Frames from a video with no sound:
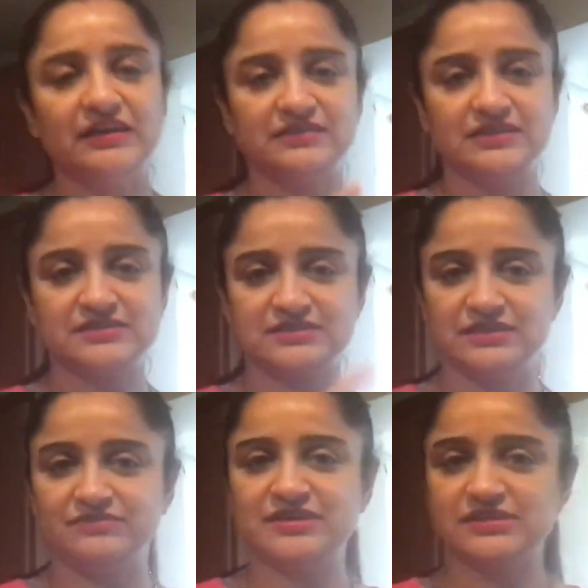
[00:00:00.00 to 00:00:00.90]
this
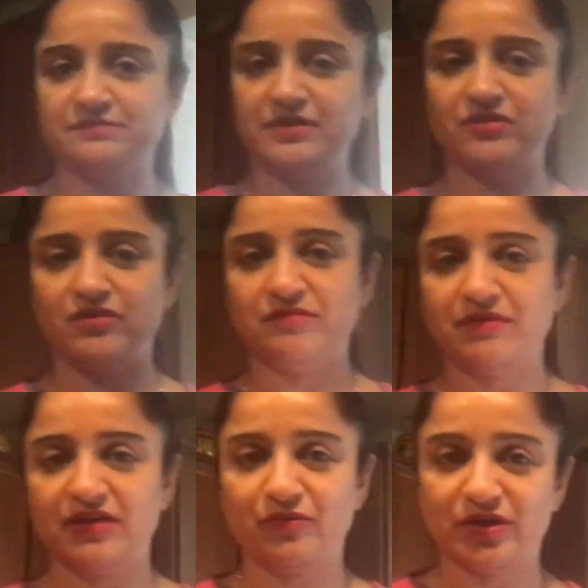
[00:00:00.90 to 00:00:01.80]
recipe on
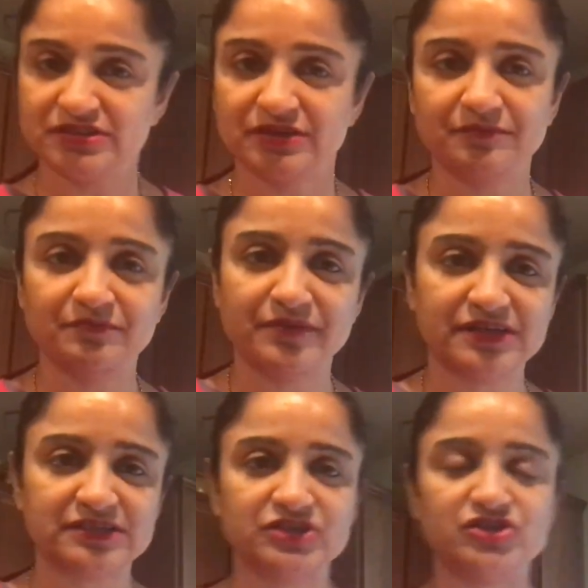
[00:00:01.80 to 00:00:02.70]
my WhatsApp
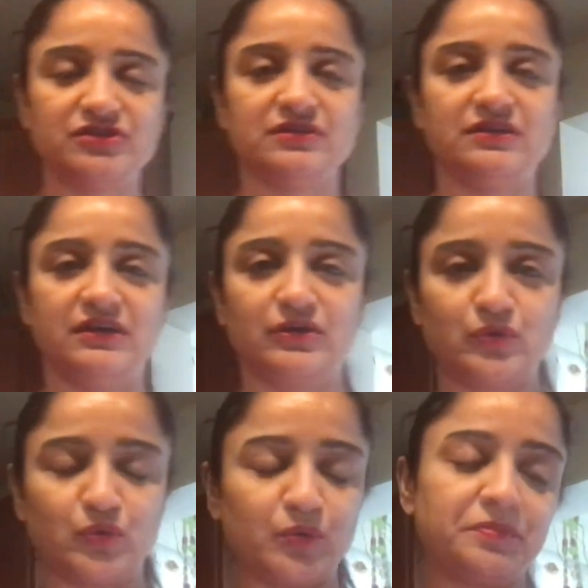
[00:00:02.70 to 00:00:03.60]
message
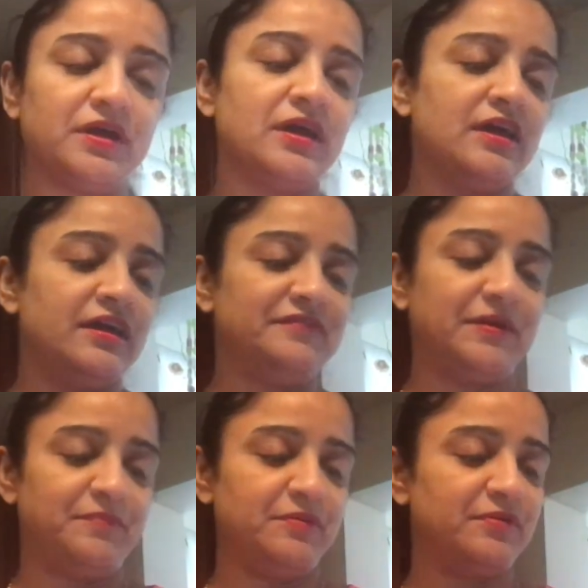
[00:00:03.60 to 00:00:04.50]
group
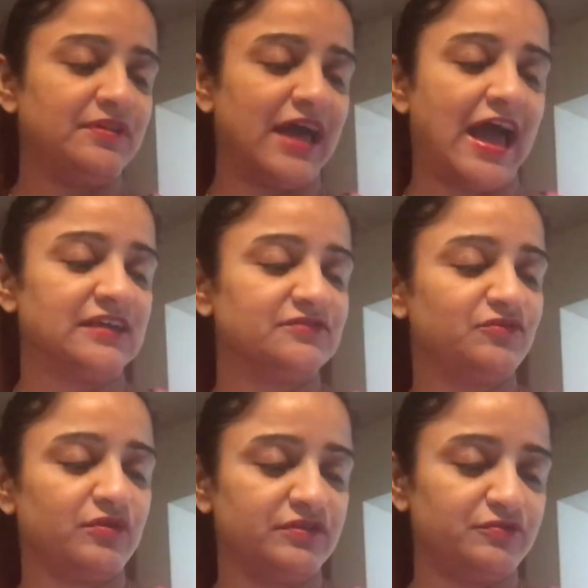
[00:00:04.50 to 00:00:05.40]
that people asked
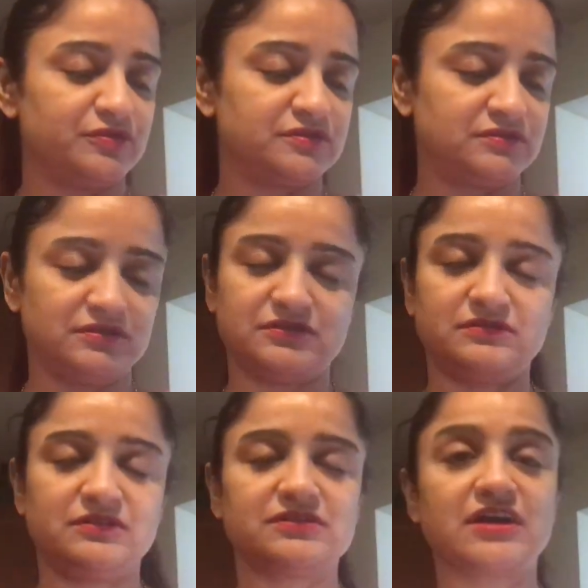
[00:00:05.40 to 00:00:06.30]
for. There was
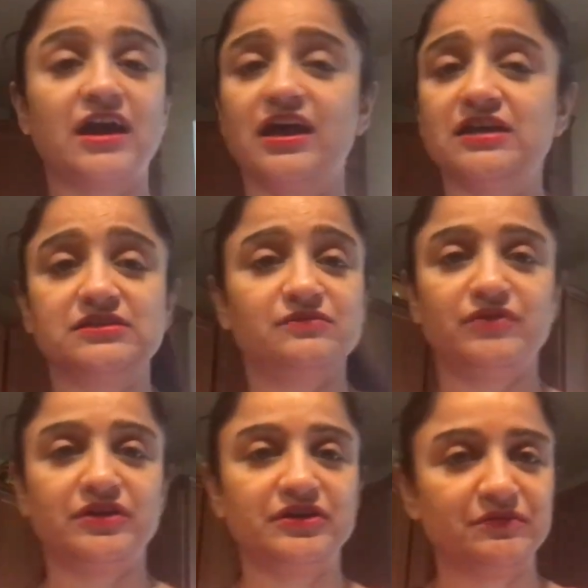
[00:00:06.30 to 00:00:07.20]
this Kada isn't
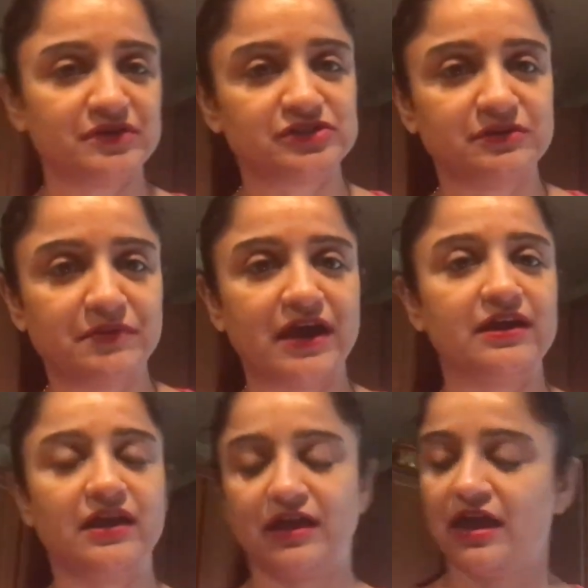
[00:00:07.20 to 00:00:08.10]
very much
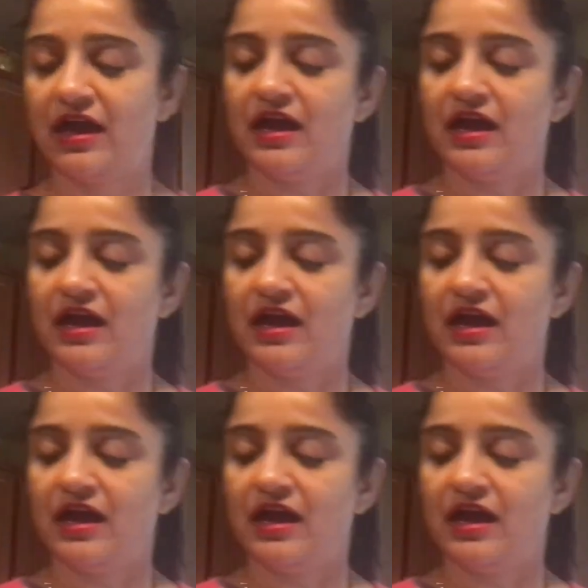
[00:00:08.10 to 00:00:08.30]
demanding.